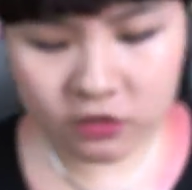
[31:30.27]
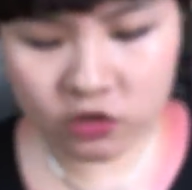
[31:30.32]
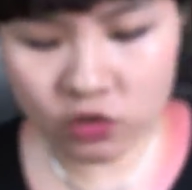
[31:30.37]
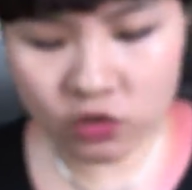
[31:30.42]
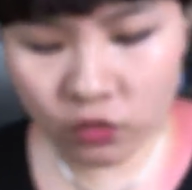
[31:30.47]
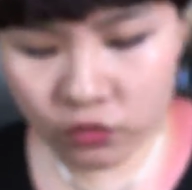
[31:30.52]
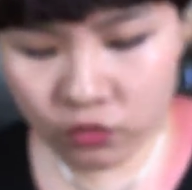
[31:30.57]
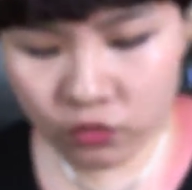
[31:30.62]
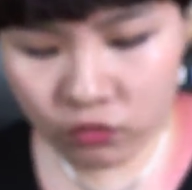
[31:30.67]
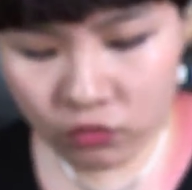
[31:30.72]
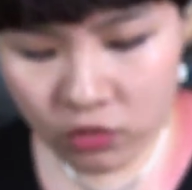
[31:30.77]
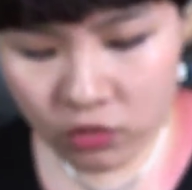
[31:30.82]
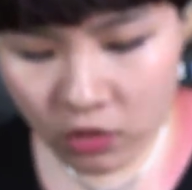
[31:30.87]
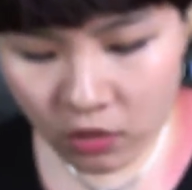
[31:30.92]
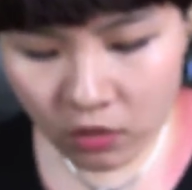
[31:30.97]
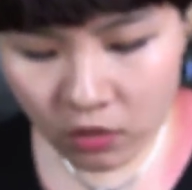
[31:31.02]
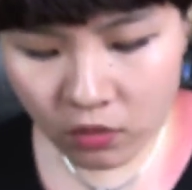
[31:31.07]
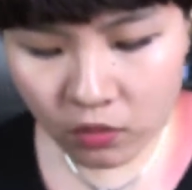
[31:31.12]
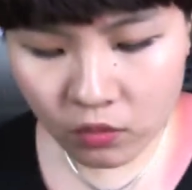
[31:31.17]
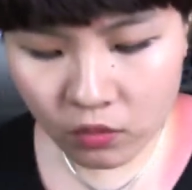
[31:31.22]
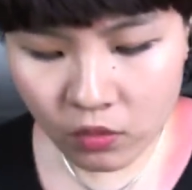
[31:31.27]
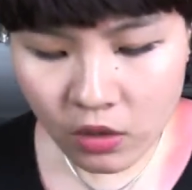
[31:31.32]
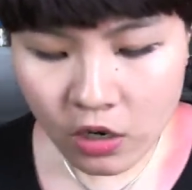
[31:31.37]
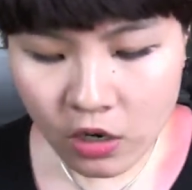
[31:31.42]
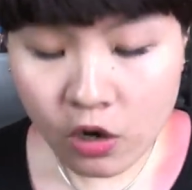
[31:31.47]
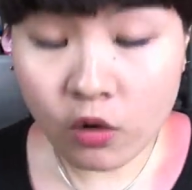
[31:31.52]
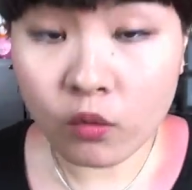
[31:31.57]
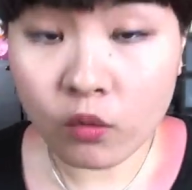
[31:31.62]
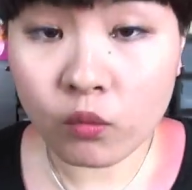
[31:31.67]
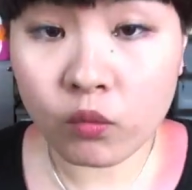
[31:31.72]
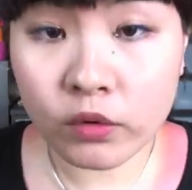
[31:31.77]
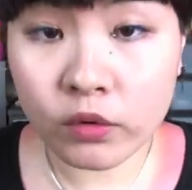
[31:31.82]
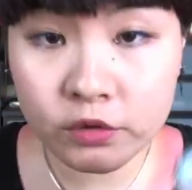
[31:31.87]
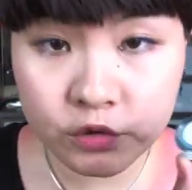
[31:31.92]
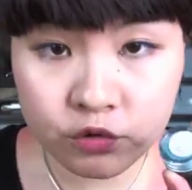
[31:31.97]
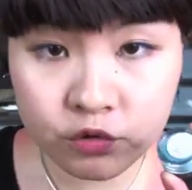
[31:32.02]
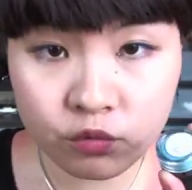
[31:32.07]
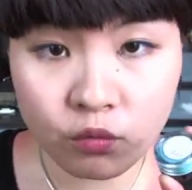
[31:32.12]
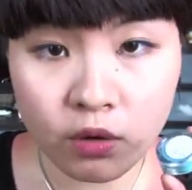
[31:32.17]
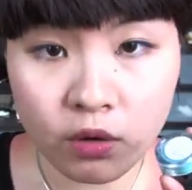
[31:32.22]
So you know
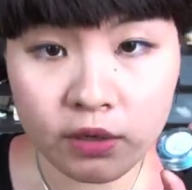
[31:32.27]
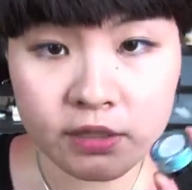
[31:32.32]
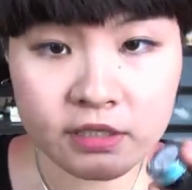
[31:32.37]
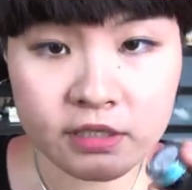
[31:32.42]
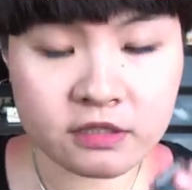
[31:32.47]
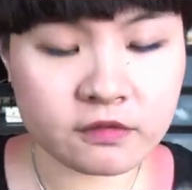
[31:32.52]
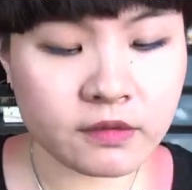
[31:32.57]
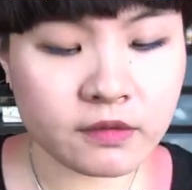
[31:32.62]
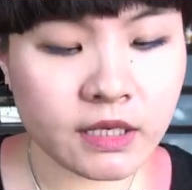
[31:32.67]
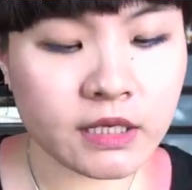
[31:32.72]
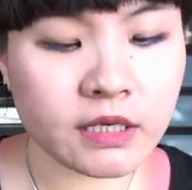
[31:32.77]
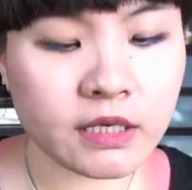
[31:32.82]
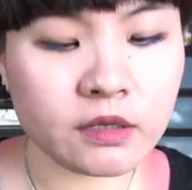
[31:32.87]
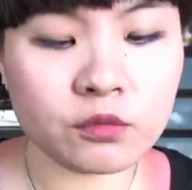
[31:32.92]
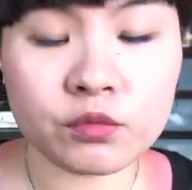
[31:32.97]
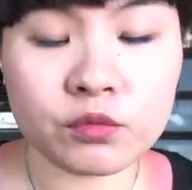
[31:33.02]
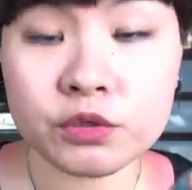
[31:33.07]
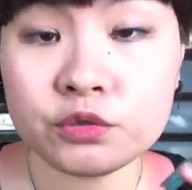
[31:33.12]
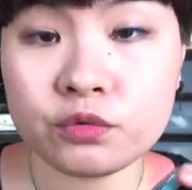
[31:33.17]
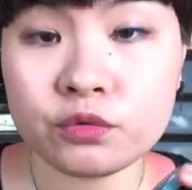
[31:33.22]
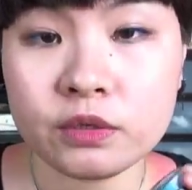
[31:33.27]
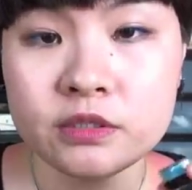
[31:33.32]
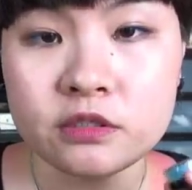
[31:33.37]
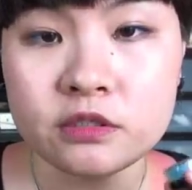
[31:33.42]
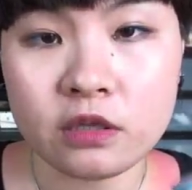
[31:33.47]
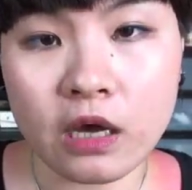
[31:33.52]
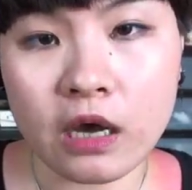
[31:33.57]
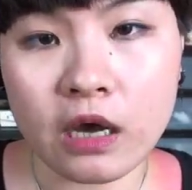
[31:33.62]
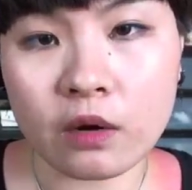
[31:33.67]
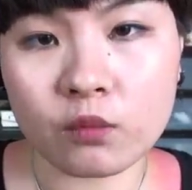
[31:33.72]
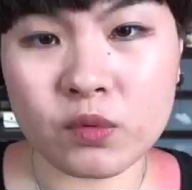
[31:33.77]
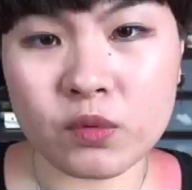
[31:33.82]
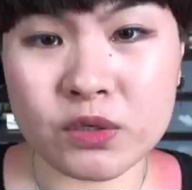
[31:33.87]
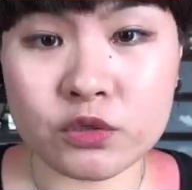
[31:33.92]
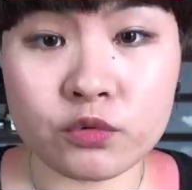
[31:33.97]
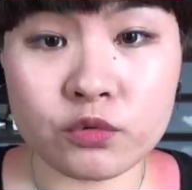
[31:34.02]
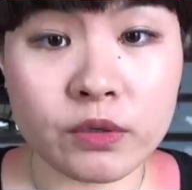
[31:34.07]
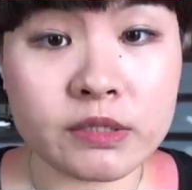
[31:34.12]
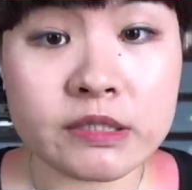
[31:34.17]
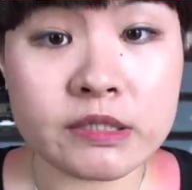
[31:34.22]
which one is vegan, which one's not,
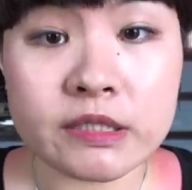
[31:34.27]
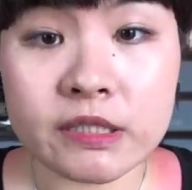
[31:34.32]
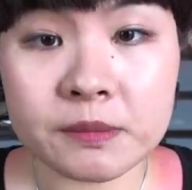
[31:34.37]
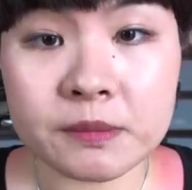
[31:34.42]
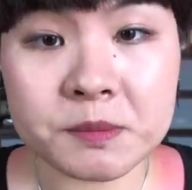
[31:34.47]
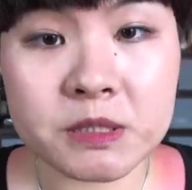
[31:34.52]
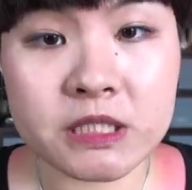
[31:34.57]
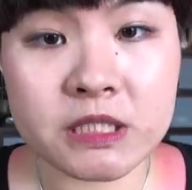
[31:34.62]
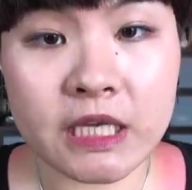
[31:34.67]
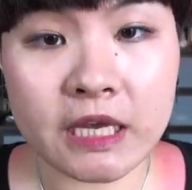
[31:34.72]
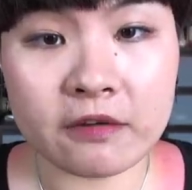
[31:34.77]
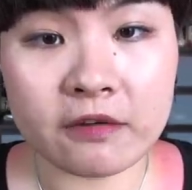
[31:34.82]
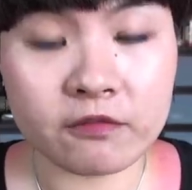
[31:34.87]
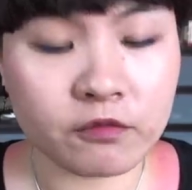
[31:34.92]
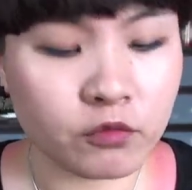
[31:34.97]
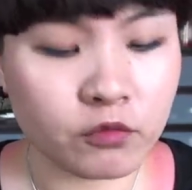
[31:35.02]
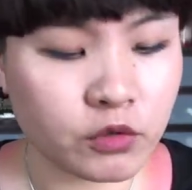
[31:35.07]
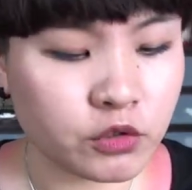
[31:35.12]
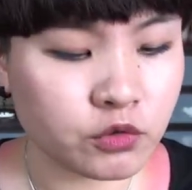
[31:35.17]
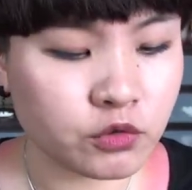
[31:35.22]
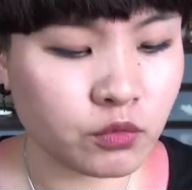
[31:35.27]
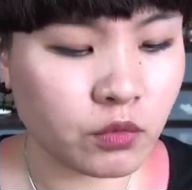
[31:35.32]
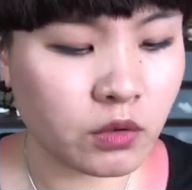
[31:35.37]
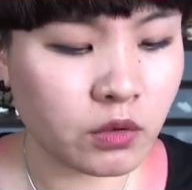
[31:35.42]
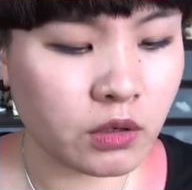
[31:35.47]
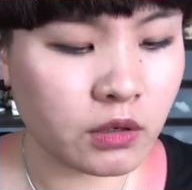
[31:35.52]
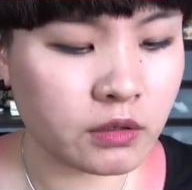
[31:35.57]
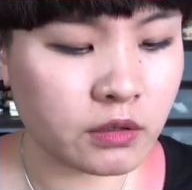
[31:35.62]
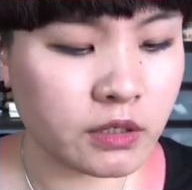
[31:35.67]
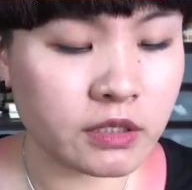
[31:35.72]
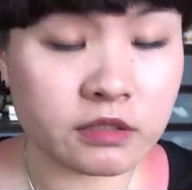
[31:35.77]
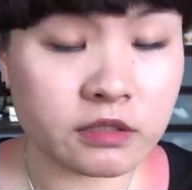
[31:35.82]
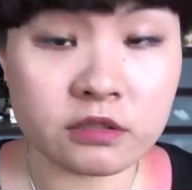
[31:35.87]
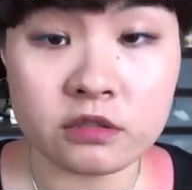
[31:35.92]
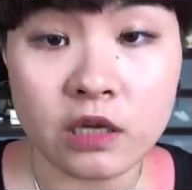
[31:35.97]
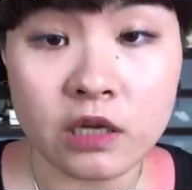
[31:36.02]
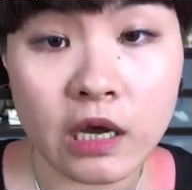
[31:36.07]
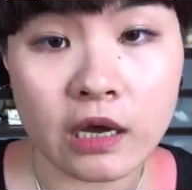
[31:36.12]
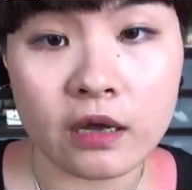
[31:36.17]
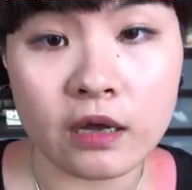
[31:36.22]
which one's lip safe, which one is
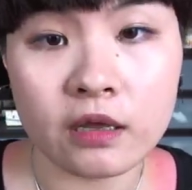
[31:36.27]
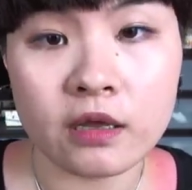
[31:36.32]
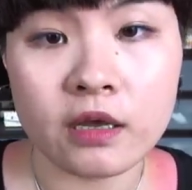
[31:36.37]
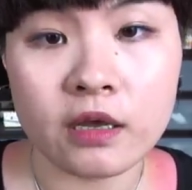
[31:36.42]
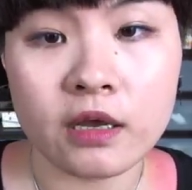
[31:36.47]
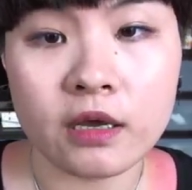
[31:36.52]
not.